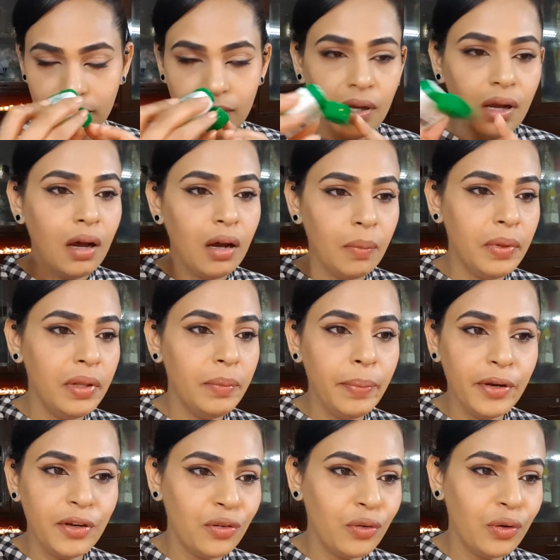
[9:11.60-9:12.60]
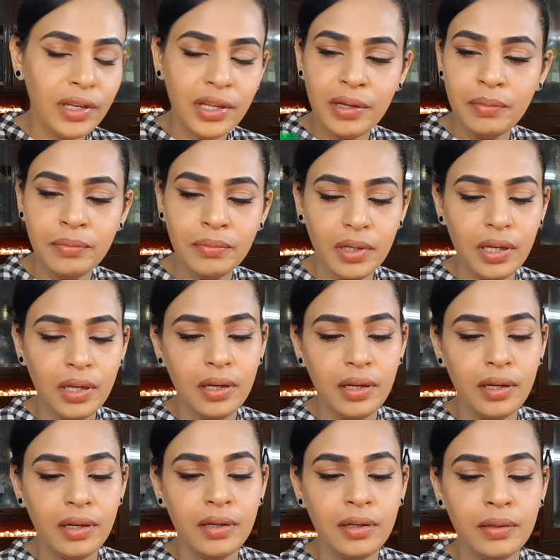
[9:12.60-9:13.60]
Herbal Petroleum
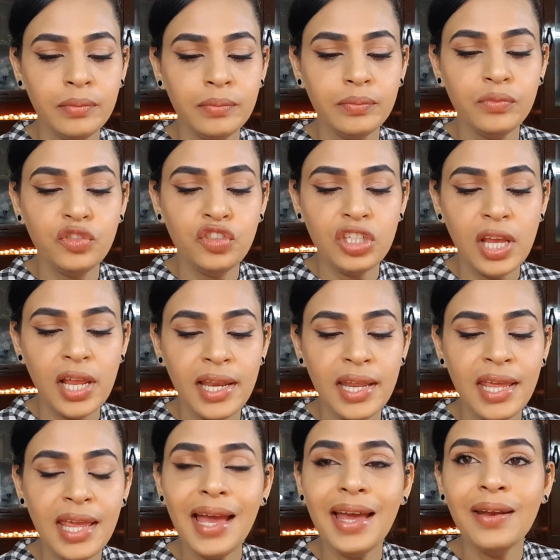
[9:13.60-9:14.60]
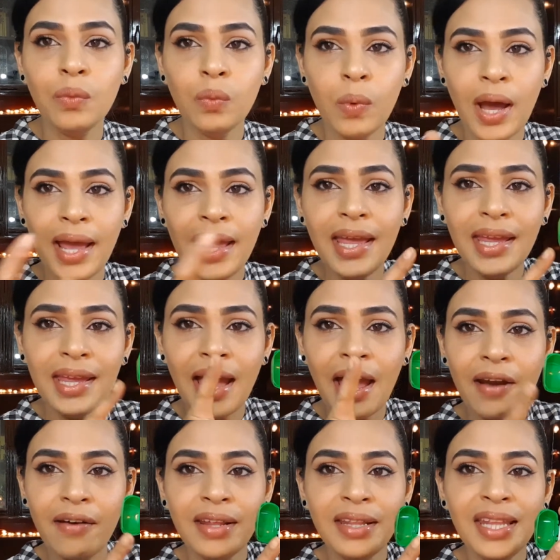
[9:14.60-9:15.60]
Jelly. And why I
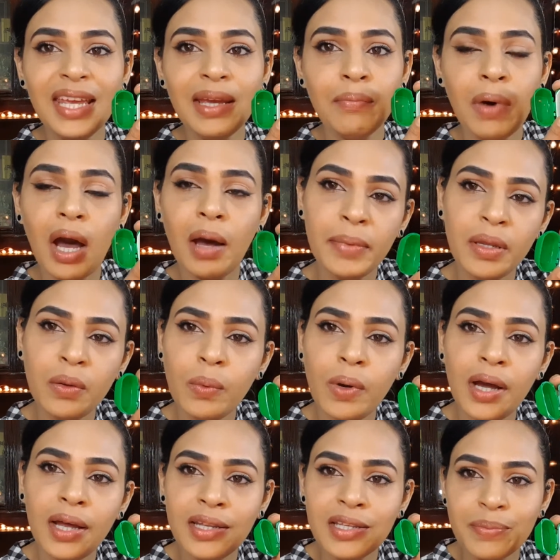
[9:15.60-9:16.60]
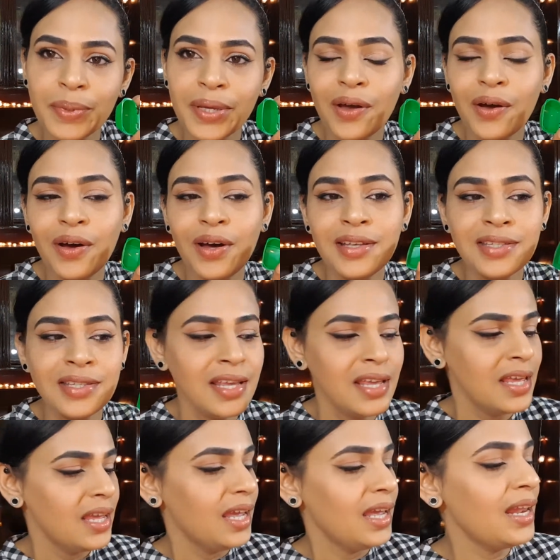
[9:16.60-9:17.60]
carry the Emami one is because
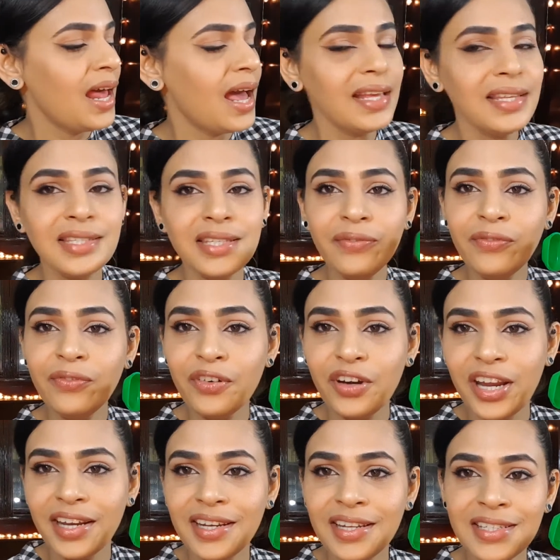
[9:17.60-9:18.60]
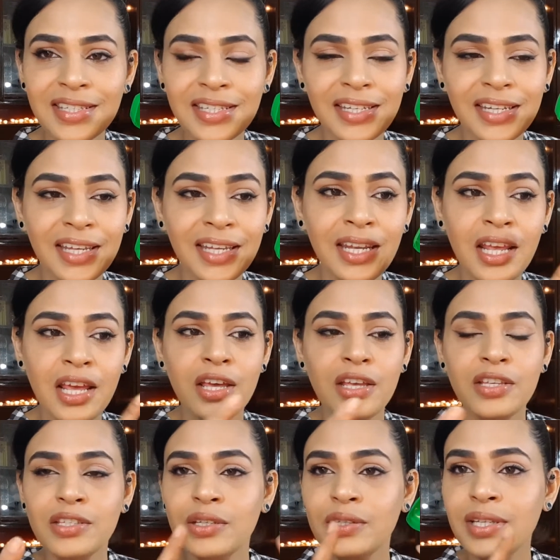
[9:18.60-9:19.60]
it has some fragrance in it.
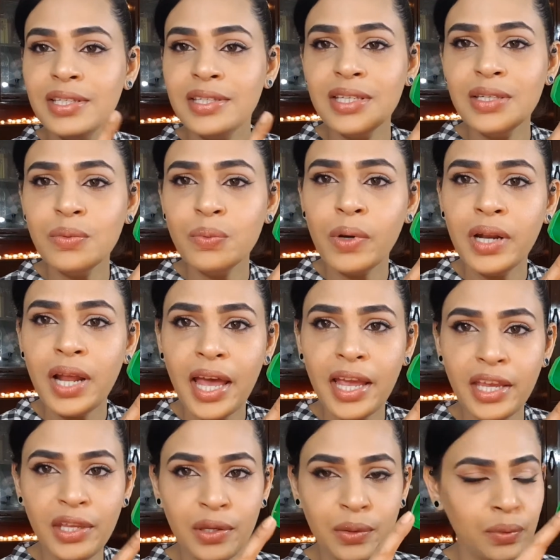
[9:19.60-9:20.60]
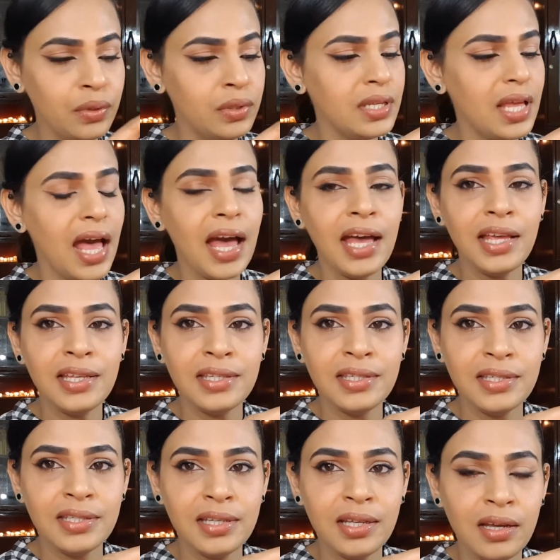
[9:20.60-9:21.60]
So this is what I use
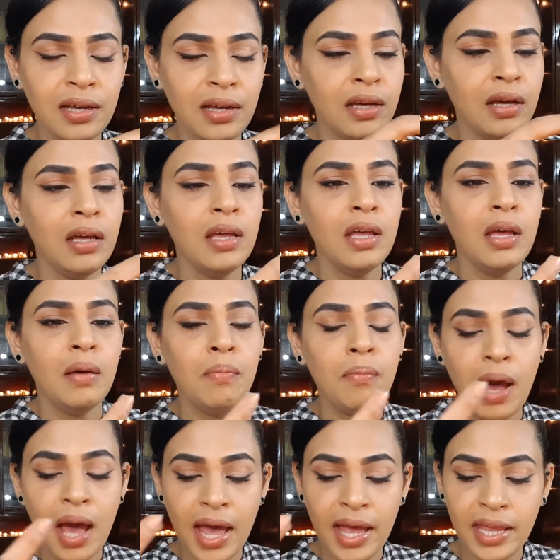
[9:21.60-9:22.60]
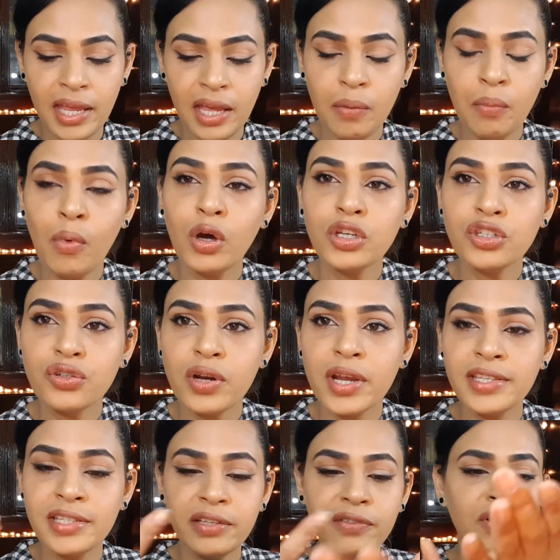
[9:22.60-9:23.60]
as my
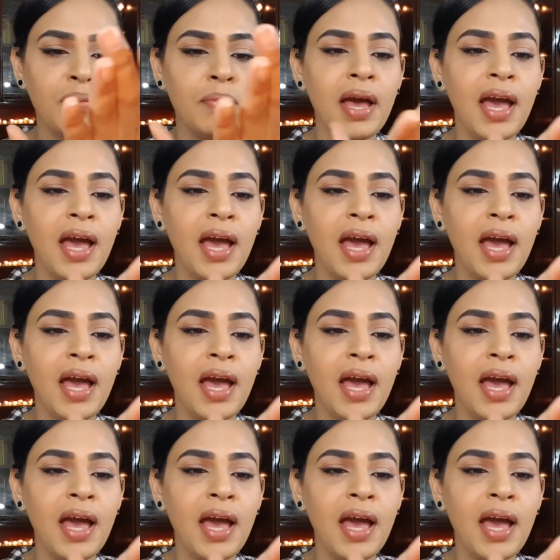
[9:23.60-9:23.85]
moisturizer for my